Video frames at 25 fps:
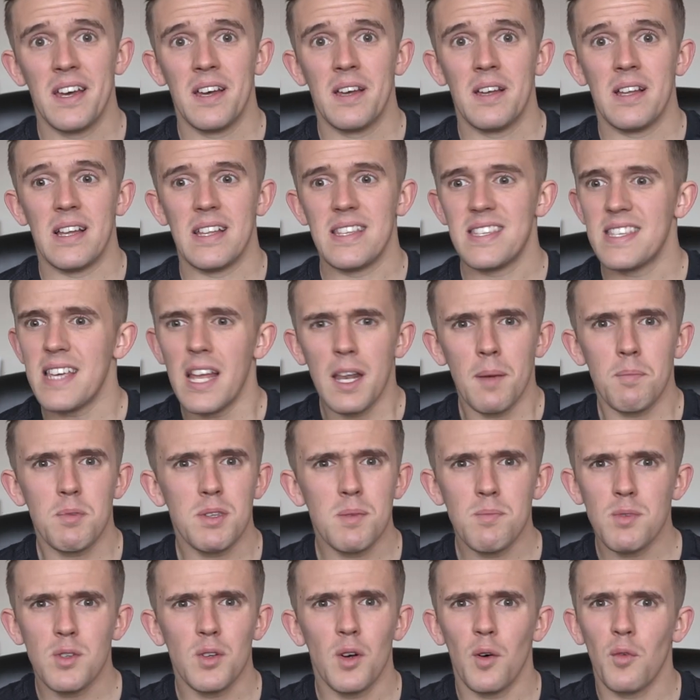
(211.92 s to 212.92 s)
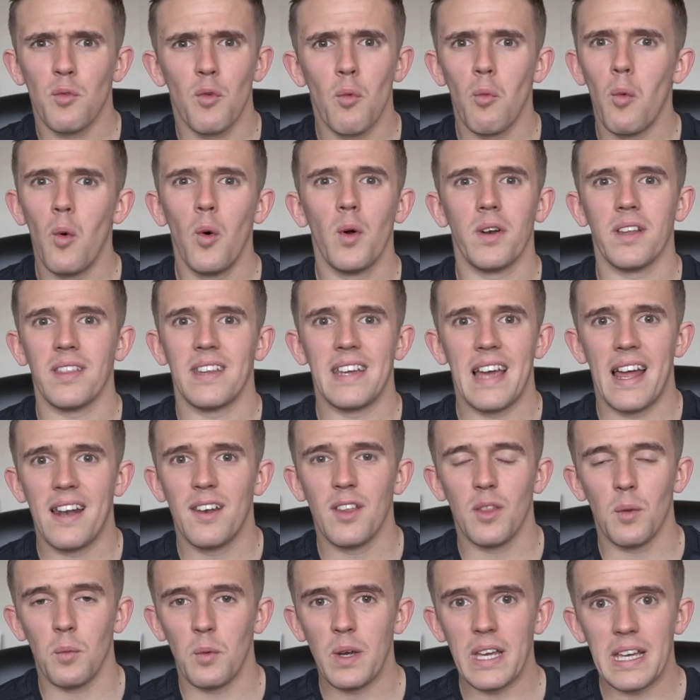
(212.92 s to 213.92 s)
and set up some sort of reward at the end
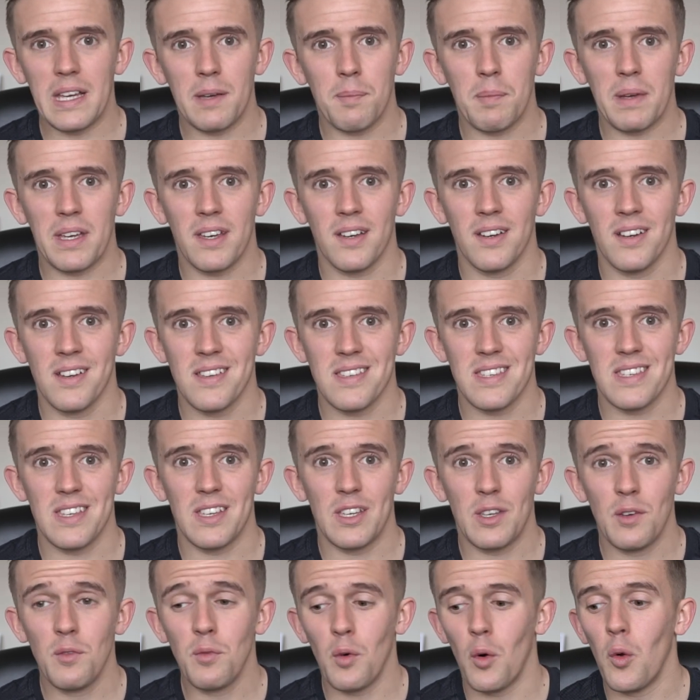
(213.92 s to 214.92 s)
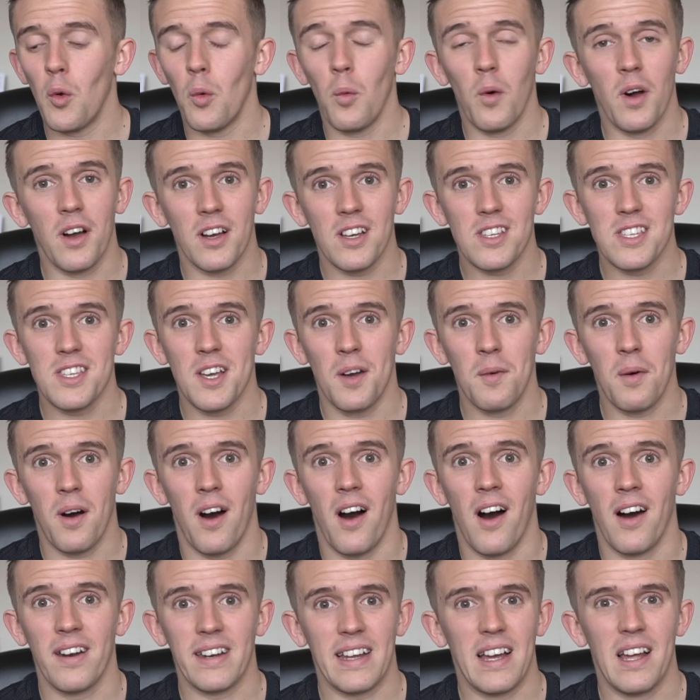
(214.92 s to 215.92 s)
of the week, because you've all worked so
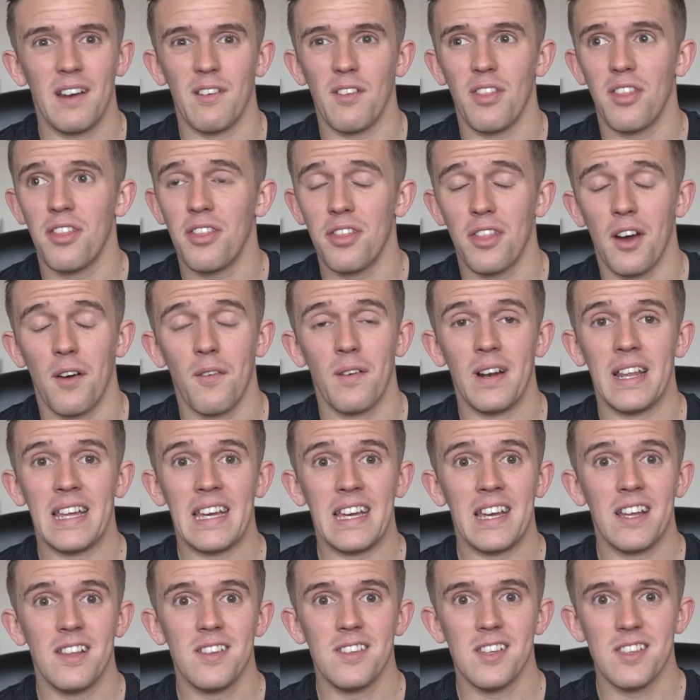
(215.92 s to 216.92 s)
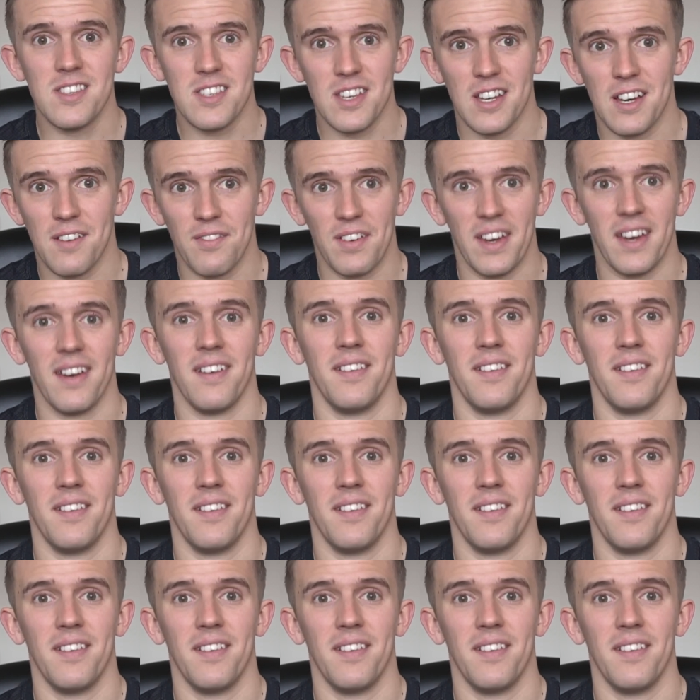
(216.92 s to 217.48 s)
hard and thoroughly deserve it.